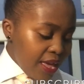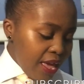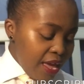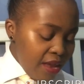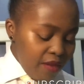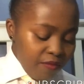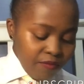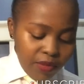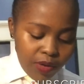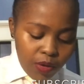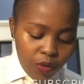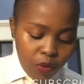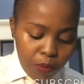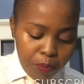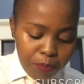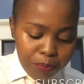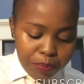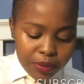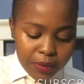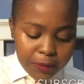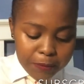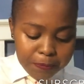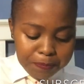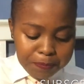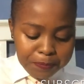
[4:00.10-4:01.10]
envelope.
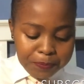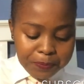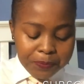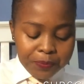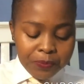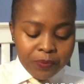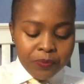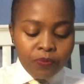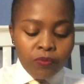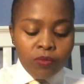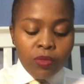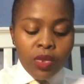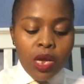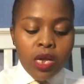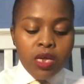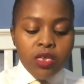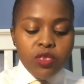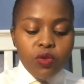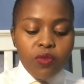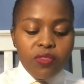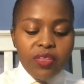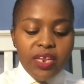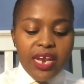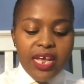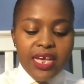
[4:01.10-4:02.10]

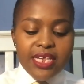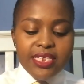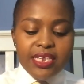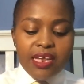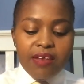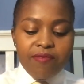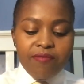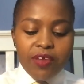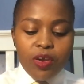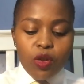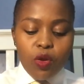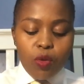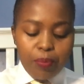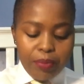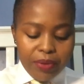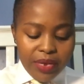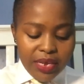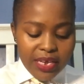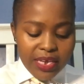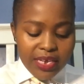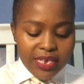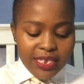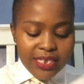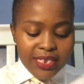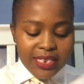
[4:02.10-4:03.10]
So the next envelope
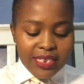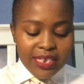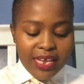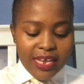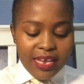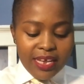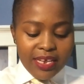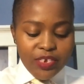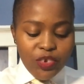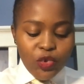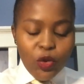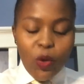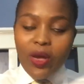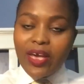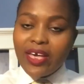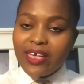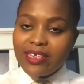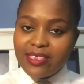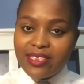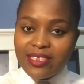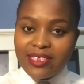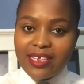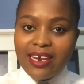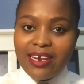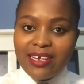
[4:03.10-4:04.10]
is
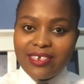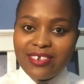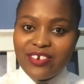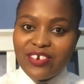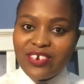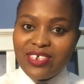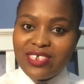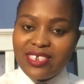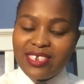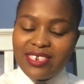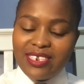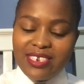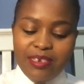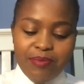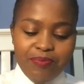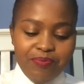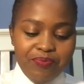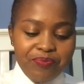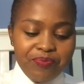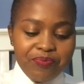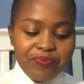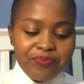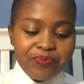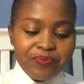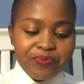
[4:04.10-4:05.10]
tokens, electricity.
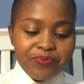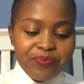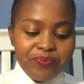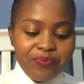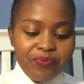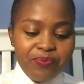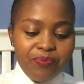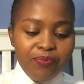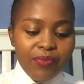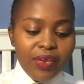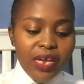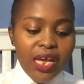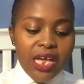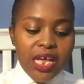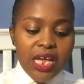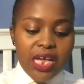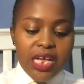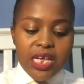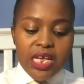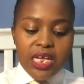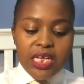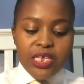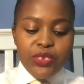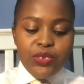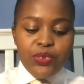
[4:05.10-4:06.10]

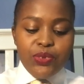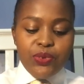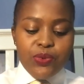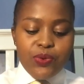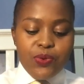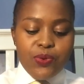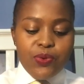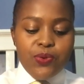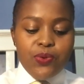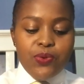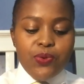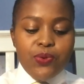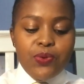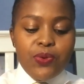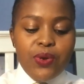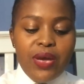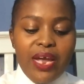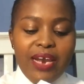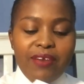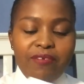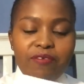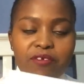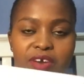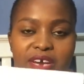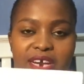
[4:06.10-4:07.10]
So
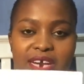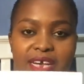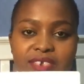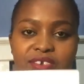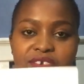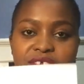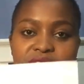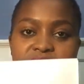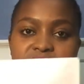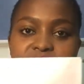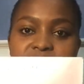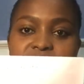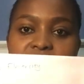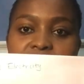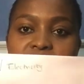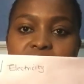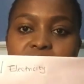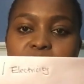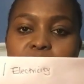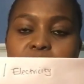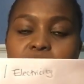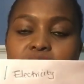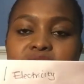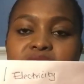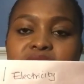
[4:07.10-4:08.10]
for electricity, I
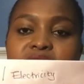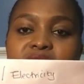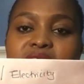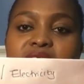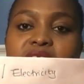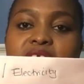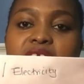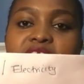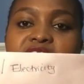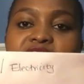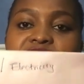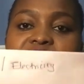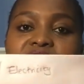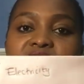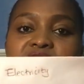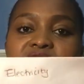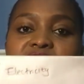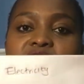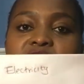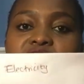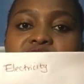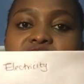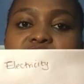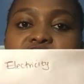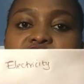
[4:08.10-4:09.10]
wrote
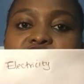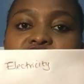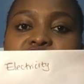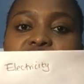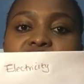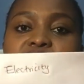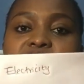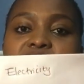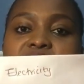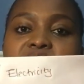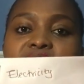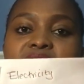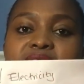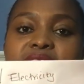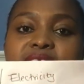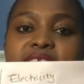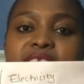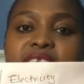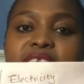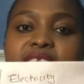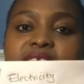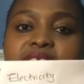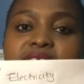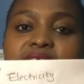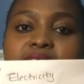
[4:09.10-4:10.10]
500
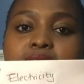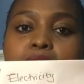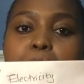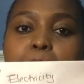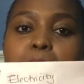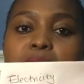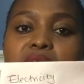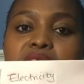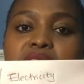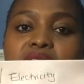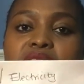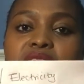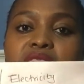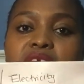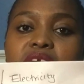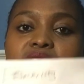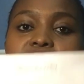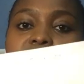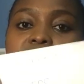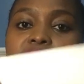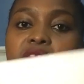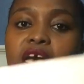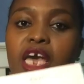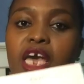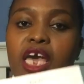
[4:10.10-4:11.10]
shillings a month.
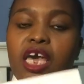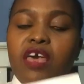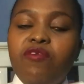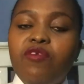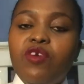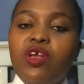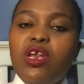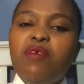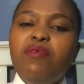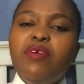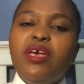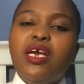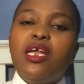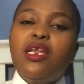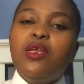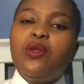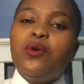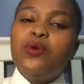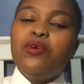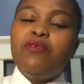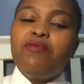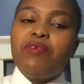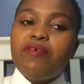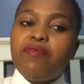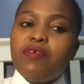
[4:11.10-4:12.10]
If you're living
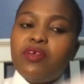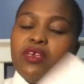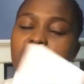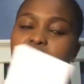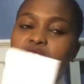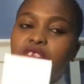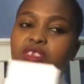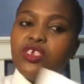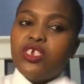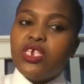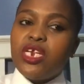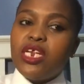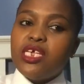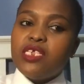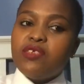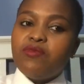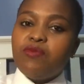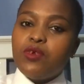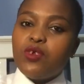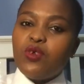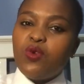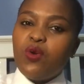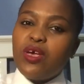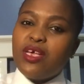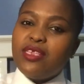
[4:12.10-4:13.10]
alone, 500 shillings
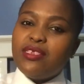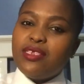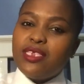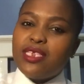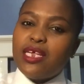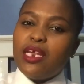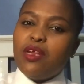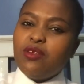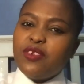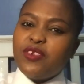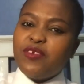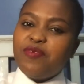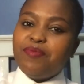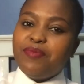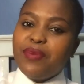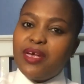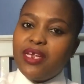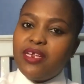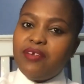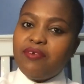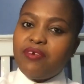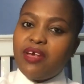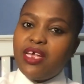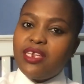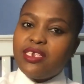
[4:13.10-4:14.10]
for tokens is a lot of
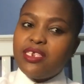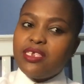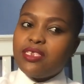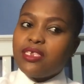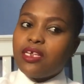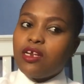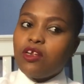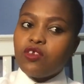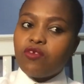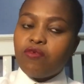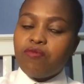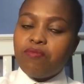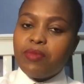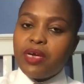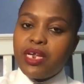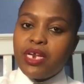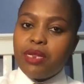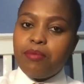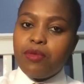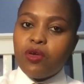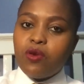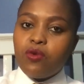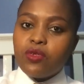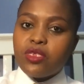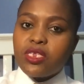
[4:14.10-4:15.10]
money, right? It's a lot of
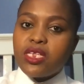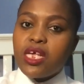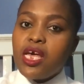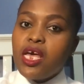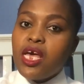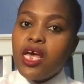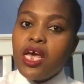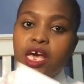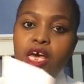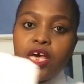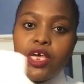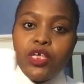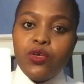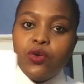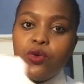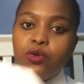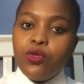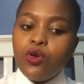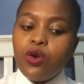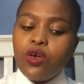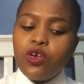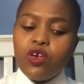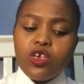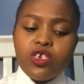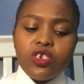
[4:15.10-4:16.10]
money because
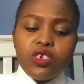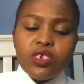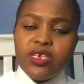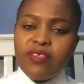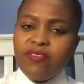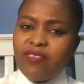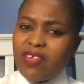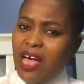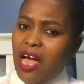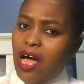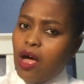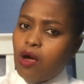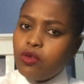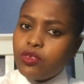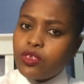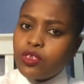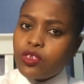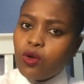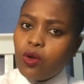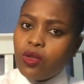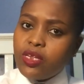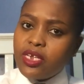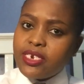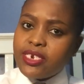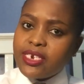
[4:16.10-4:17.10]
you're not in the
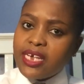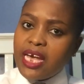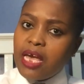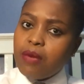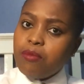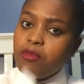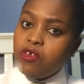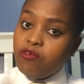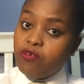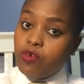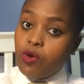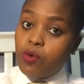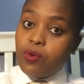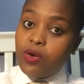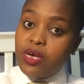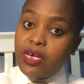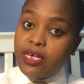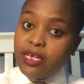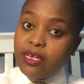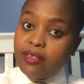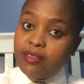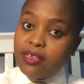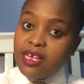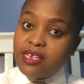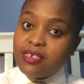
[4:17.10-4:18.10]
house all the time. If you're
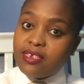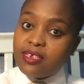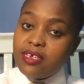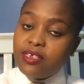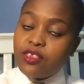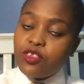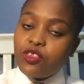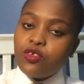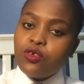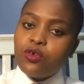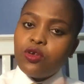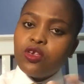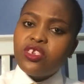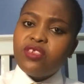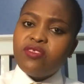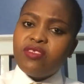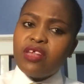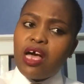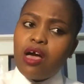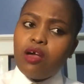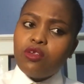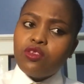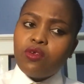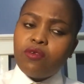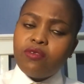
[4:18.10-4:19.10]
working, that is, you're not in
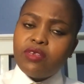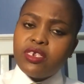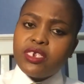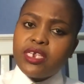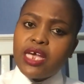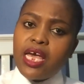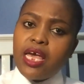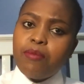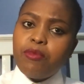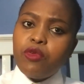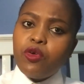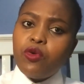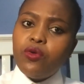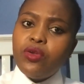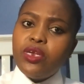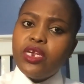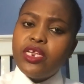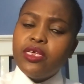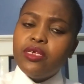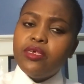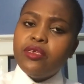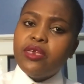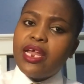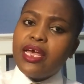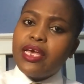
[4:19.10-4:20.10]
the house all the time. You
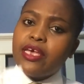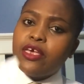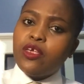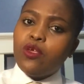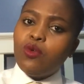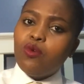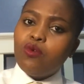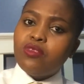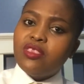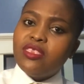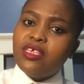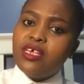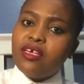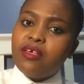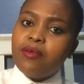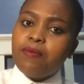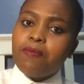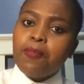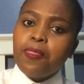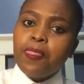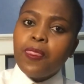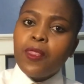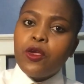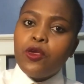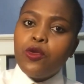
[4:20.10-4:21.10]
only like use the,
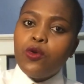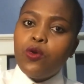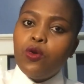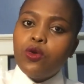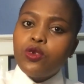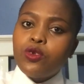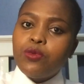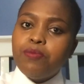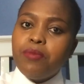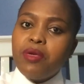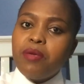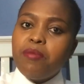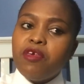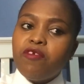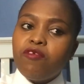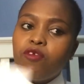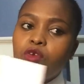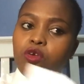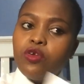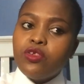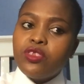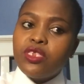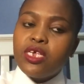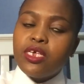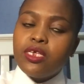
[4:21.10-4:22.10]
you go to, maybe if
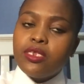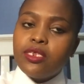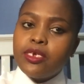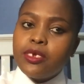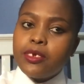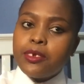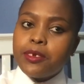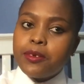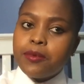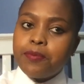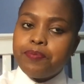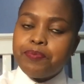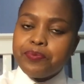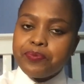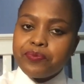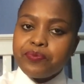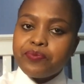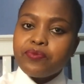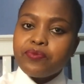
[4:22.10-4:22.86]
you're using the